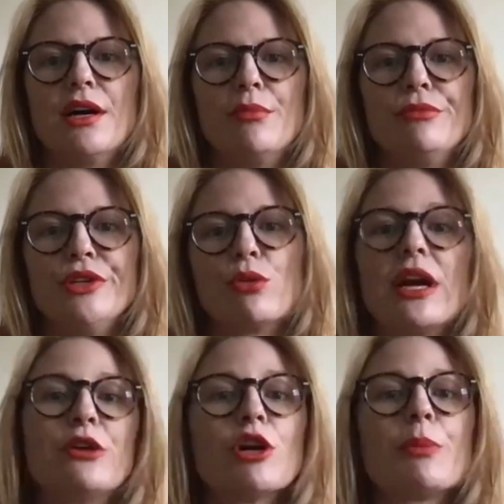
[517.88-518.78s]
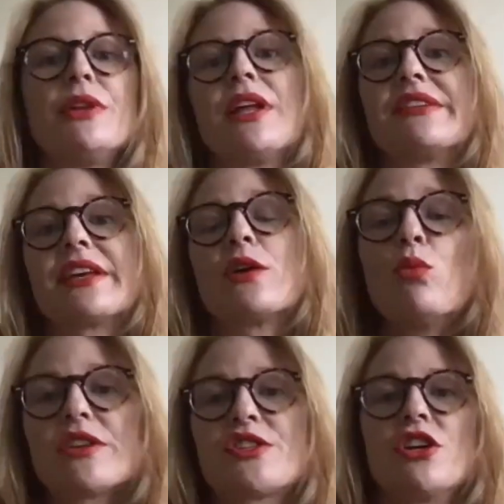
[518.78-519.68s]
you know, where I grew up in as like a
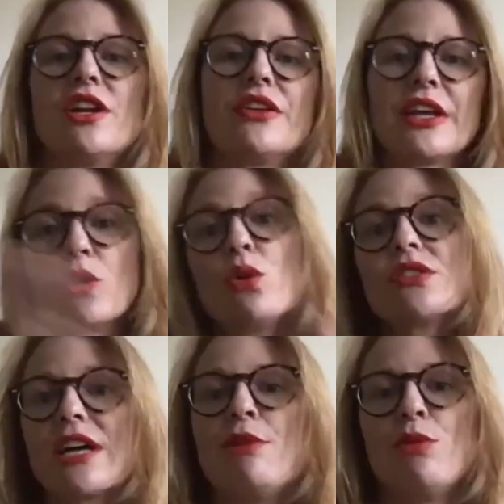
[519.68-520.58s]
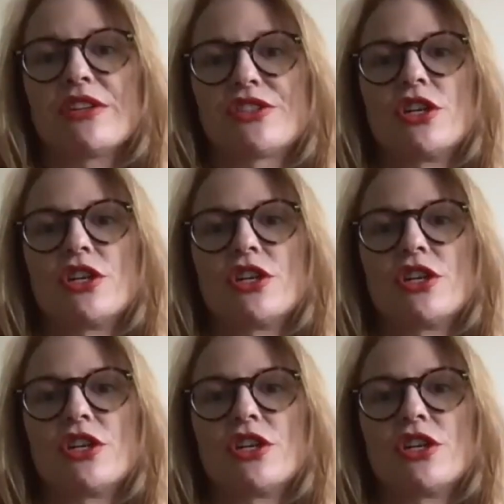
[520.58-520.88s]
Western and like an old timey Western.